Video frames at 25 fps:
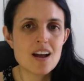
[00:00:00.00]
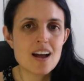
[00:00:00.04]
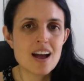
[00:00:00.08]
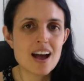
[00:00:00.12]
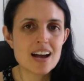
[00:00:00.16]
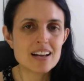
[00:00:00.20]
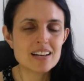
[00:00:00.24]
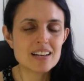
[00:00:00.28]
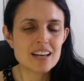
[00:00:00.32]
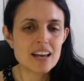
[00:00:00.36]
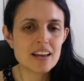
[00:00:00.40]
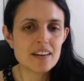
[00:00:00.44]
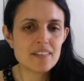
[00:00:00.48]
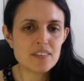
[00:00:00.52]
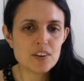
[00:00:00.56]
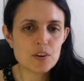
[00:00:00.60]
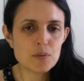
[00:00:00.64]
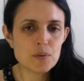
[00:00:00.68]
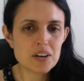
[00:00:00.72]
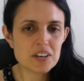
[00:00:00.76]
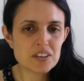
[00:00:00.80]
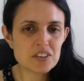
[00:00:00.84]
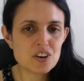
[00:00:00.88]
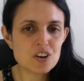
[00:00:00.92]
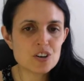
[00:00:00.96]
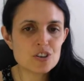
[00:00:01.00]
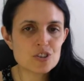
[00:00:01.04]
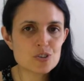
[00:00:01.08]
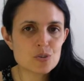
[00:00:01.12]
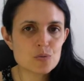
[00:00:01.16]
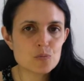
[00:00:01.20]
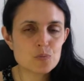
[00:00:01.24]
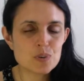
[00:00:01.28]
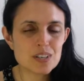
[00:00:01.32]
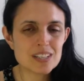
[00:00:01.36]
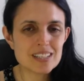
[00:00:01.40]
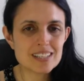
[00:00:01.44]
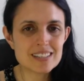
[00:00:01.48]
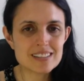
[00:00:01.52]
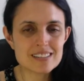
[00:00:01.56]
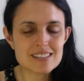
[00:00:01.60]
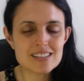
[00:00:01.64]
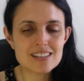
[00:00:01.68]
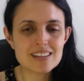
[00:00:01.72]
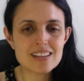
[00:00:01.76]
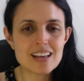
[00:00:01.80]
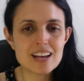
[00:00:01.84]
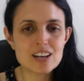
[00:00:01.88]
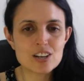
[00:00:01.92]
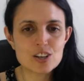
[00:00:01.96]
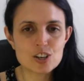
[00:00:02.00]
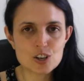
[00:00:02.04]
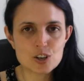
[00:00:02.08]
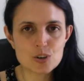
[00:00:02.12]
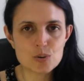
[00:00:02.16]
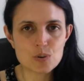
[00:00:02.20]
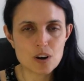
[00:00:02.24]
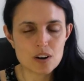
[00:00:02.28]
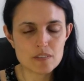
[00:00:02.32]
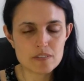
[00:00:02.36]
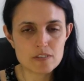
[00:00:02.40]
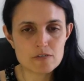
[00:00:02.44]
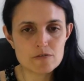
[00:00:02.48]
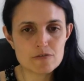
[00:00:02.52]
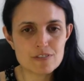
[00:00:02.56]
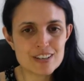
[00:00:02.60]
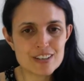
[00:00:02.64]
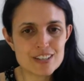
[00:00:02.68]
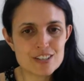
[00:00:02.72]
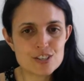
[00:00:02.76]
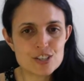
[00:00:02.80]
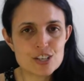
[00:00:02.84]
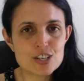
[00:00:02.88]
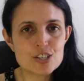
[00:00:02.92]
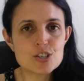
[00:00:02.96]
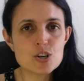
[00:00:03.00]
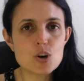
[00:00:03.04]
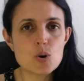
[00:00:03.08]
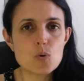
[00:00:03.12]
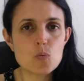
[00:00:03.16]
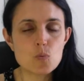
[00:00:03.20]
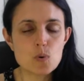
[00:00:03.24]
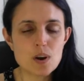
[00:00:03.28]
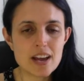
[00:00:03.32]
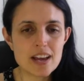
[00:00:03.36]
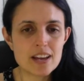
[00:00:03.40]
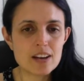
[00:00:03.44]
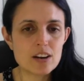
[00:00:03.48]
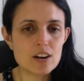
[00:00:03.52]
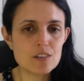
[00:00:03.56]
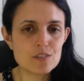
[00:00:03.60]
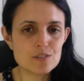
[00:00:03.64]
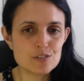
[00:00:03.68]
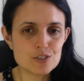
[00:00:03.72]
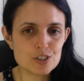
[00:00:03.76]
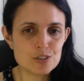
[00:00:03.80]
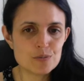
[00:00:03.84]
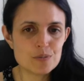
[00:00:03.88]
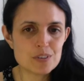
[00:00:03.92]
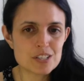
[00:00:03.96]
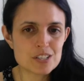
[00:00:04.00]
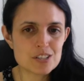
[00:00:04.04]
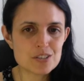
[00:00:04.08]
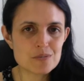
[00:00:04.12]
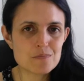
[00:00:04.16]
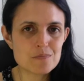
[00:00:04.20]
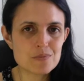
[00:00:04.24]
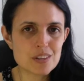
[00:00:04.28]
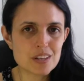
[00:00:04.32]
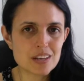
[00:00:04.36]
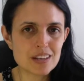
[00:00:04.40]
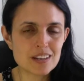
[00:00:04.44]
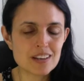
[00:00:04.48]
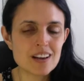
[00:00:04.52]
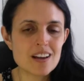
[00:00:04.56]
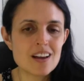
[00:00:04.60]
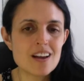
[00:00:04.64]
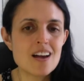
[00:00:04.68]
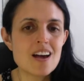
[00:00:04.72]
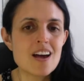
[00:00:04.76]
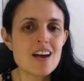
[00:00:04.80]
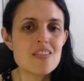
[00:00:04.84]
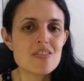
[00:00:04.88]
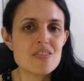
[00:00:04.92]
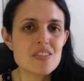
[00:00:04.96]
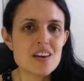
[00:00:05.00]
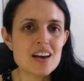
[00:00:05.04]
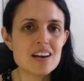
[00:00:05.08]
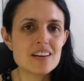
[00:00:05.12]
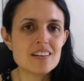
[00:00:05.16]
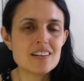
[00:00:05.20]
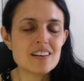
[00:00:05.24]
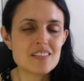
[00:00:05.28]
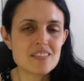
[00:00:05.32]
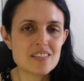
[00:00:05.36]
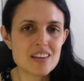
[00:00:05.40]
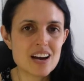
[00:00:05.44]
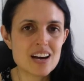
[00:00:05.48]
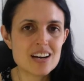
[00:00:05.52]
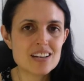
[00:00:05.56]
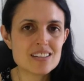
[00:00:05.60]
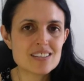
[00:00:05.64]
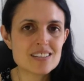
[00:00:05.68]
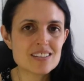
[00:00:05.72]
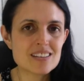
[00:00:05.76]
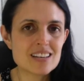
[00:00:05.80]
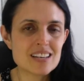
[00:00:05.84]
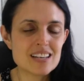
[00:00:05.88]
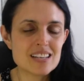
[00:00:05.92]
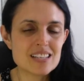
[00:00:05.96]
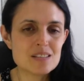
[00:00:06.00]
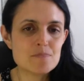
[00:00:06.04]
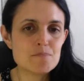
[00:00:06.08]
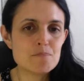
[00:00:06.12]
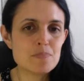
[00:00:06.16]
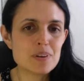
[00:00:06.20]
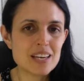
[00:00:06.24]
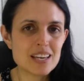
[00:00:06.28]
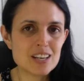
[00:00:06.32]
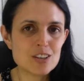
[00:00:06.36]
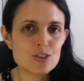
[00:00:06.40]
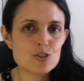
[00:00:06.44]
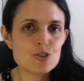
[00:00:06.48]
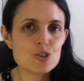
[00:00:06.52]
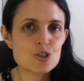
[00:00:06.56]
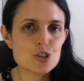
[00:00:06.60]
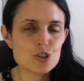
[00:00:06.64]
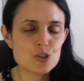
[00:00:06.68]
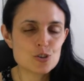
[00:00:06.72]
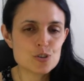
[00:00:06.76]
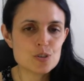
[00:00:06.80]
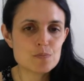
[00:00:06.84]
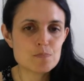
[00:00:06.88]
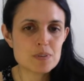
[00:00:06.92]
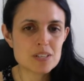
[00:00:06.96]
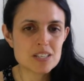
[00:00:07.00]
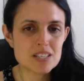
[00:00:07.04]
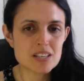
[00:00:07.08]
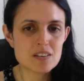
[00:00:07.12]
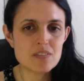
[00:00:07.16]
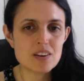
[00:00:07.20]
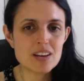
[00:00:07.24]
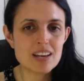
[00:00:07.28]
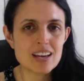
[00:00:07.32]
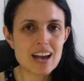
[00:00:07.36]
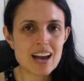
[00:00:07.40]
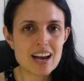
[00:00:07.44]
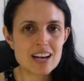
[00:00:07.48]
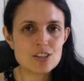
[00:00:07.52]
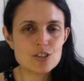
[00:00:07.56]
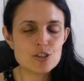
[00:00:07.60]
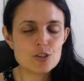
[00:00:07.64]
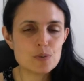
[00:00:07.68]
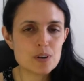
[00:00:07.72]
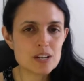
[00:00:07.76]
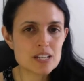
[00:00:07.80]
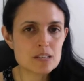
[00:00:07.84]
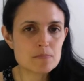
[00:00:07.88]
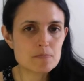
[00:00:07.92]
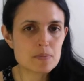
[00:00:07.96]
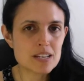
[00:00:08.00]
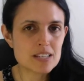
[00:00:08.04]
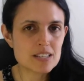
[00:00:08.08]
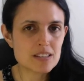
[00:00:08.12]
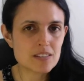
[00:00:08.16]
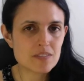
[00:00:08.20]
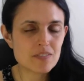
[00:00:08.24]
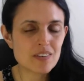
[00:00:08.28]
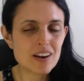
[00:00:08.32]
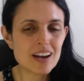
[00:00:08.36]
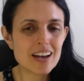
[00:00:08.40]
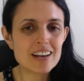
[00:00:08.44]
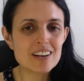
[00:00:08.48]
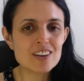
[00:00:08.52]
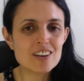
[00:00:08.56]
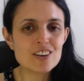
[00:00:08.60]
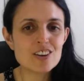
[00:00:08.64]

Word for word: And if you are not willing to let go of a rigid way of doing something, then that is being too specific and you are specifying